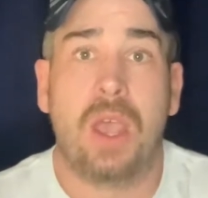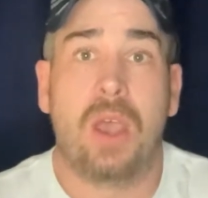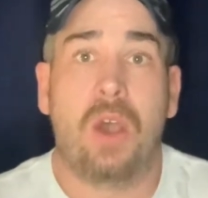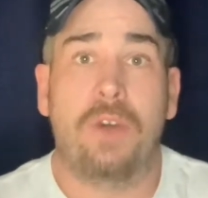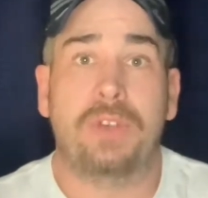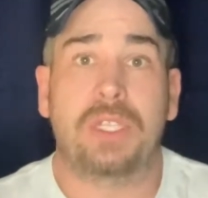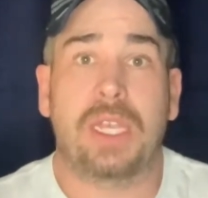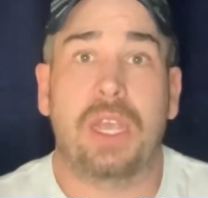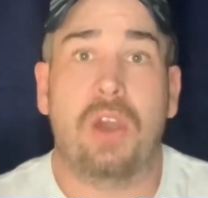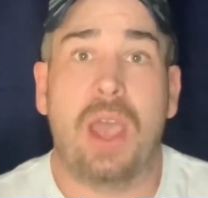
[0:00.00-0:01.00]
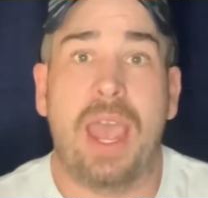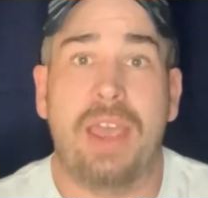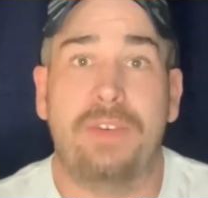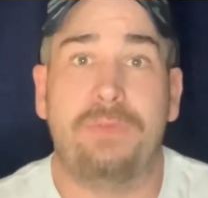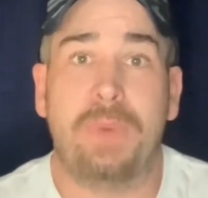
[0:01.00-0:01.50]
Obviously, I
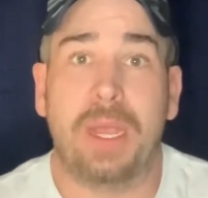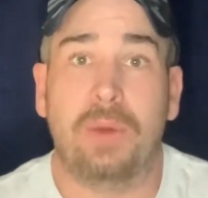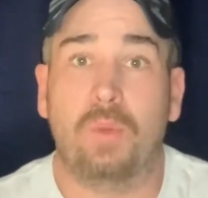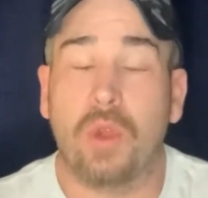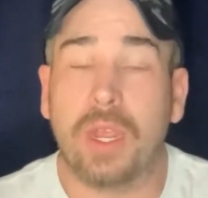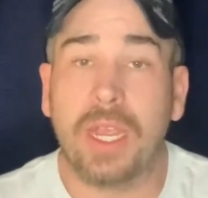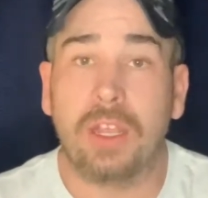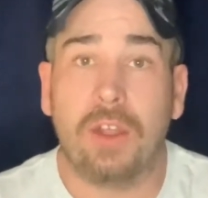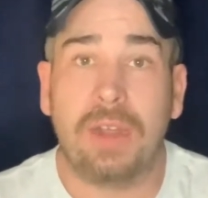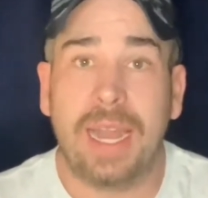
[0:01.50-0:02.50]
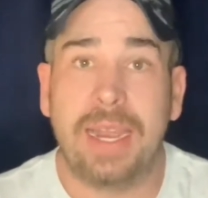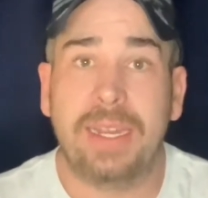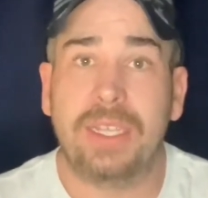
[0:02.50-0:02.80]
have been working a lot lately,